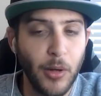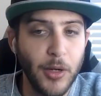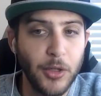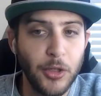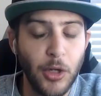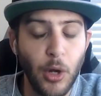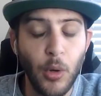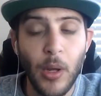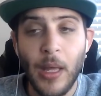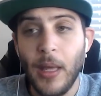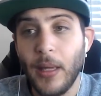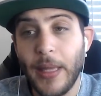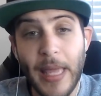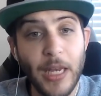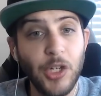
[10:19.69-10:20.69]
And so
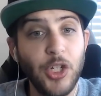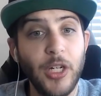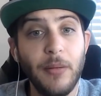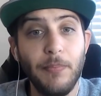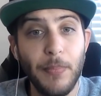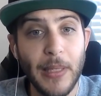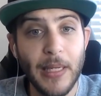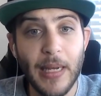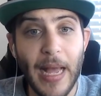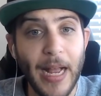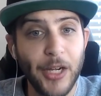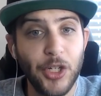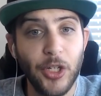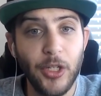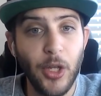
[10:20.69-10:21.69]
can she beat
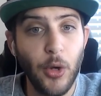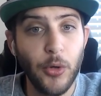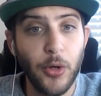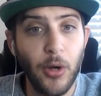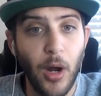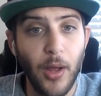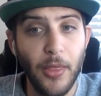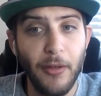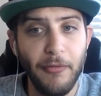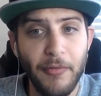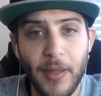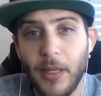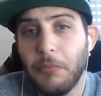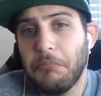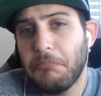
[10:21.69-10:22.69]
Ashley Yoder on the
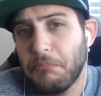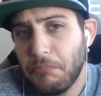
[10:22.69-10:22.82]
feet?